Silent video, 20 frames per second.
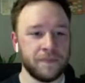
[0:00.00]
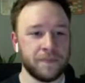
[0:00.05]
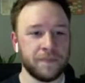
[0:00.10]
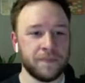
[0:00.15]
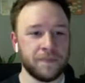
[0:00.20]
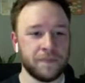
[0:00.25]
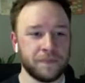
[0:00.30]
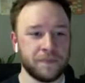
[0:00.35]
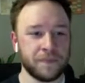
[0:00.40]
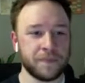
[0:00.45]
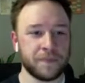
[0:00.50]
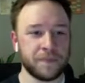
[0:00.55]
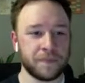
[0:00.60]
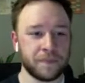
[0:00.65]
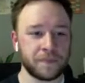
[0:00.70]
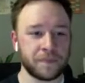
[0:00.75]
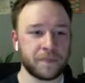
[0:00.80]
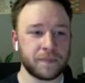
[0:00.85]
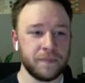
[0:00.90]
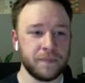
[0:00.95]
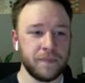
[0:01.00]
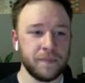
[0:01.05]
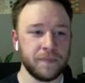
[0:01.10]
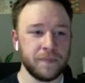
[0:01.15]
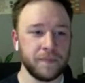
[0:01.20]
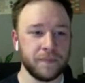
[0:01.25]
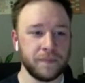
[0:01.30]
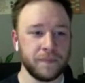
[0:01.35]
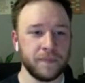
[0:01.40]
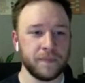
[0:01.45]

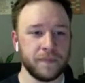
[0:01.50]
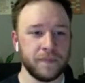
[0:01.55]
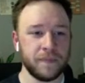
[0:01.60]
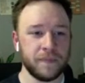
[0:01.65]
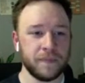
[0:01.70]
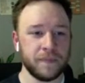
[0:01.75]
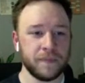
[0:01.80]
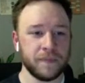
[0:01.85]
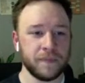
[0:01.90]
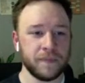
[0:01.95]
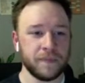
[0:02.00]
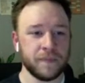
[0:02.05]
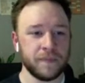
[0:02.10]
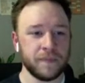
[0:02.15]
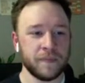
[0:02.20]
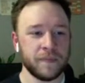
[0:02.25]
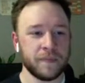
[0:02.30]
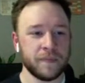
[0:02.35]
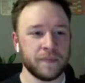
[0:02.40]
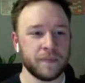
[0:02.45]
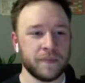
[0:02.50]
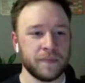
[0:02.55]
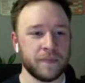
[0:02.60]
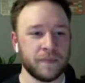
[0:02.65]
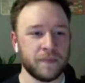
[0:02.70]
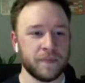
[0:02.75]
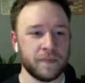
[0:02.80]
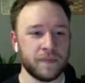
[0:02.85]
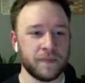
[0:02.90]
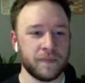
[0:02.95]

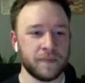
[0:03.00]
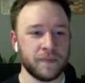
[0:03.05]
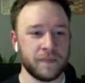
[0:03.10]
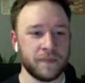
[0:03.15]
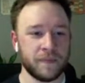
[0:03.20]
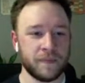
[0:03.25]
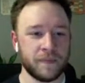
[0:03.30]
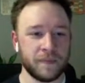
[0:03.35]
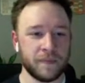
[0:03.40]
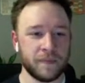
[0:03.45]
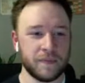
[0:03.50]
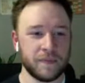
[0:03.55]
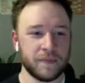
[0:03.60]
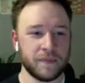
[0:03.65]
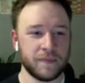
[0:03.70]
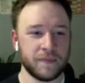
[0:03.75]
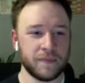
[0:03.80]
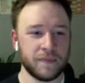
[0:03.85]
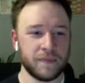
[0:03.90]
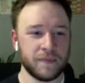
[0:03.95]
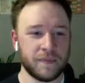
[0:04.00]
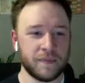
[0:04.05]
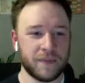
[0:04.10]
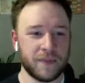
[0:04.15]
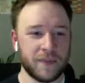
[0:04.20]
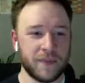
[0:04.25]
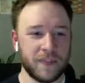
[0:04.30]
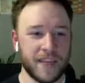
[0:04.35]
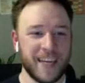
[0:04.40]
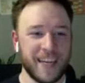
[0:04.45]

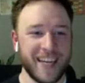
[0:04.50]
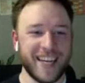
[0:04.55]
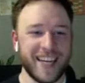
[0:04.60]
The person shown says nothing.